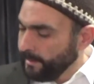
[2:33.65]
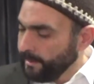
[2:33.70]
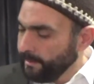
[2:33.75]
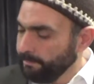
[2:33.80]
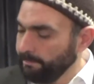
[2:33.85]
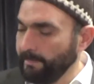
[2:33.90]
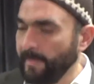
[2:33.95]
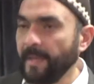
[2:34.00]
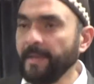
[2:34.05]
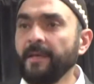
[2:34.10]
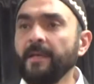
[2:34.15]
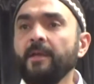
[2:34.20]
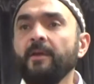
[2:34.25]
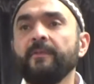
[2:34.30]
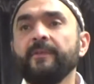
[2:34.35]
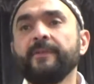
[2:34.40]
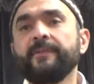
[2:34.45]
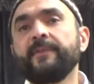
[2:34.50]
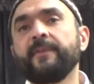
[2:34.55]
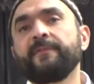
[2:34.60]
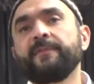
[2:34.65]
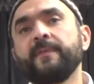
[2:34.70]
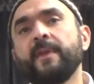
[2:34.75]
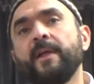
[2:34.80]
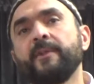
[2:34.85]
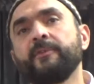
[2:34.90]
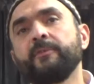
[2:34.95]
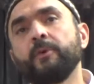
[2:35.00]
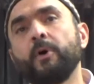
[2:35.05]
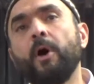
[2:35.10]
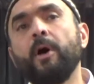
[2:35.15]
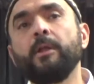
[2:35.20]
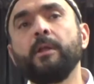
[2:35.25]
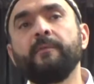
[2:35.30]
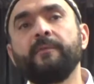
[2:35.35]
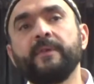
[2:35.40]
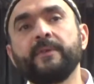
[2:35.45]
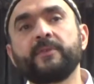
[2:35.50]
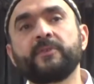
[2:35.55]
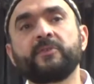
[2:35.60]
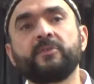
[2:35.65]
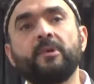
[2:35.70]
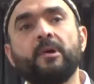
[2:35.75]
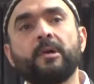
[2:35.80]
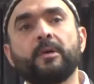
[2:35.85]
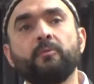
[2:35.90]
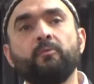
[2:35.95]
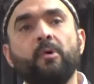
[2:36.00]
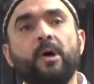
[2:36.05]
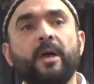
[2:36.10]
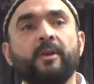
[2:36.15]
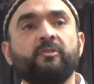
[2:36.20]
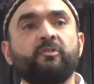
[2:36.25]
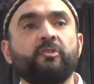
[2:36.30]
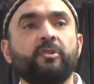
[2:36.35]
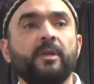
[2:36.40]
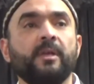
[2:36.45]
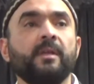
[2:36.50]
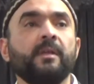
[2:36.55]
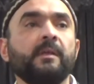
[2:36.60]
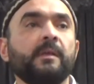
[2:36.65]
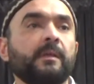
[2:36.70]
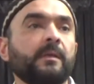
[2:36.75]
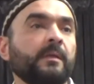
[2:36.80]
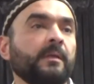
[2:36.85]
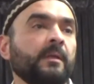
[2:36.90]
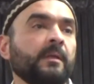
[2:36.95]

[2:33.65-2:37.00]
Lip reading: Many of us, if not all of us, are watching